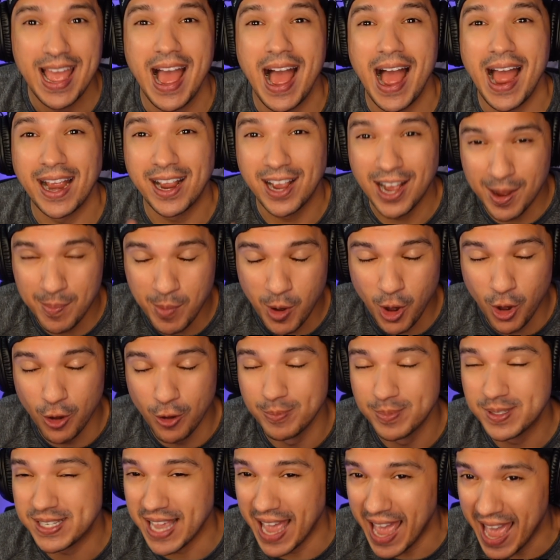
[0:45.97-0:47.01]
I come
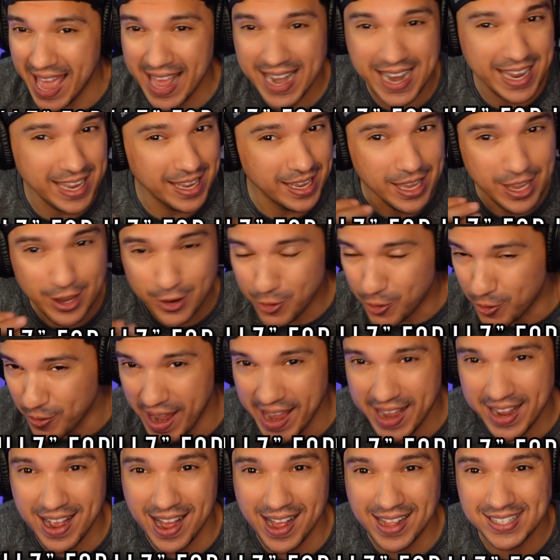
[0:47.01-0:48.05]
home to edit,
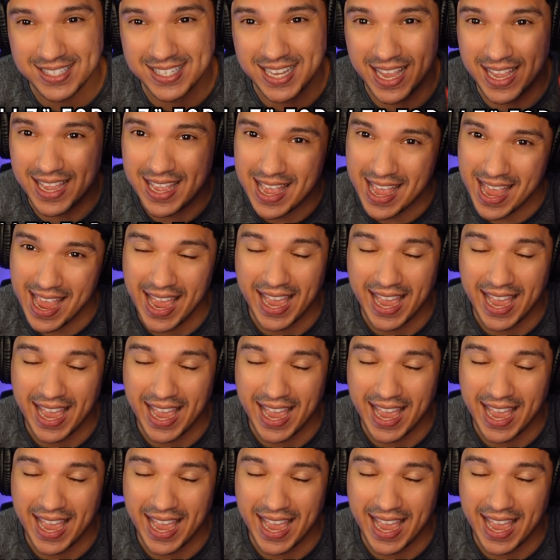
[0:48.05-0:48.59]
create content